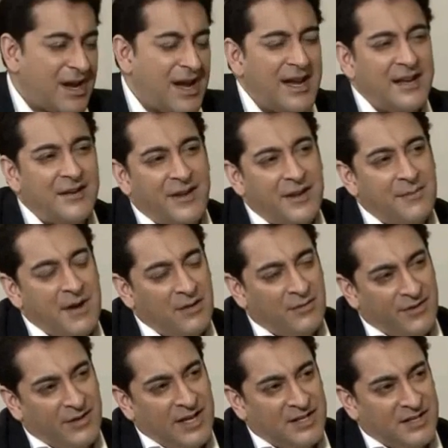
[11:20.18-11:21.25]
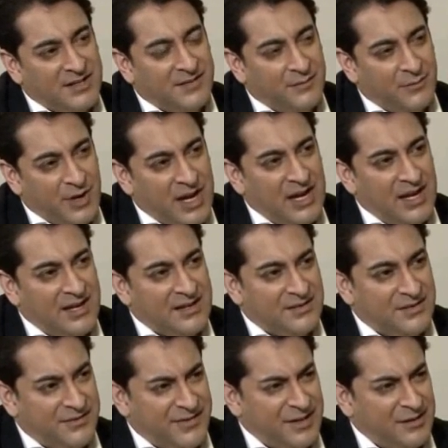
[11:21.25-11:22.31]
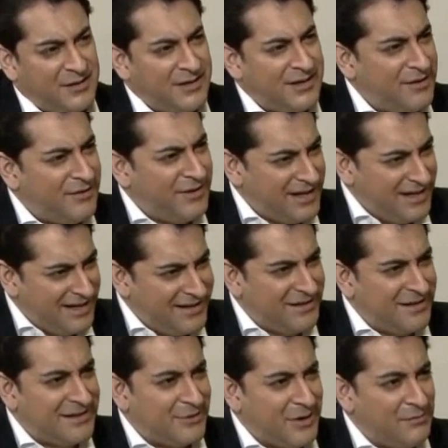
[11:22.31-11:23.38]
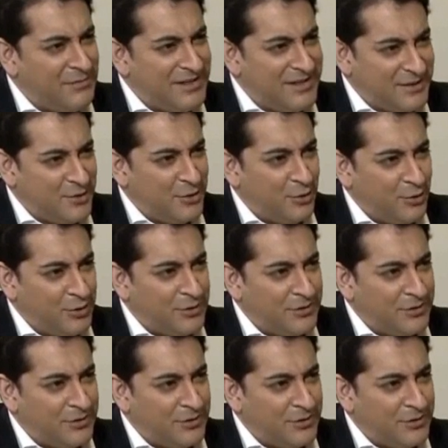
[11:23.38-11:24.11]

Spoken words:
So the kind of email revelations from WikiLeaks reveal that Hillary Clinton is a Kremlin